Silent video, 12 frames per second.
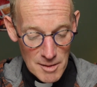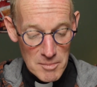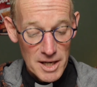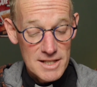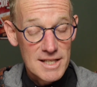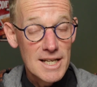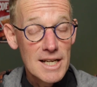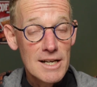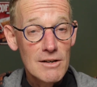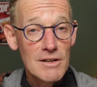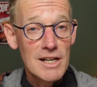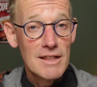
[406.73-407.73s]
but it's
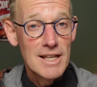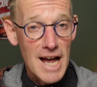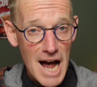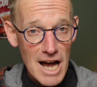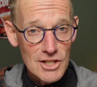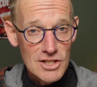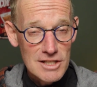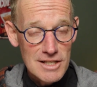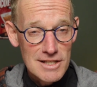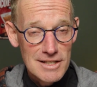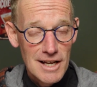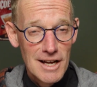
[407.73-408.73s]
here in the
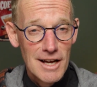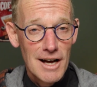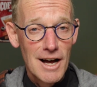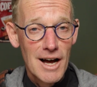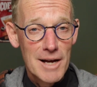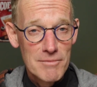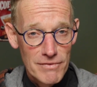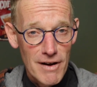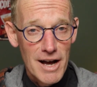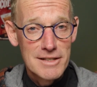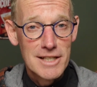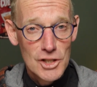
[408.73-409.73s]
ashes I'm
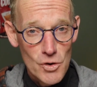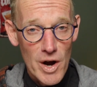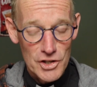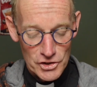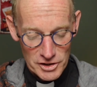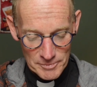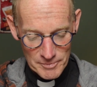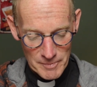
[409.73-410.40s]
finding treasure.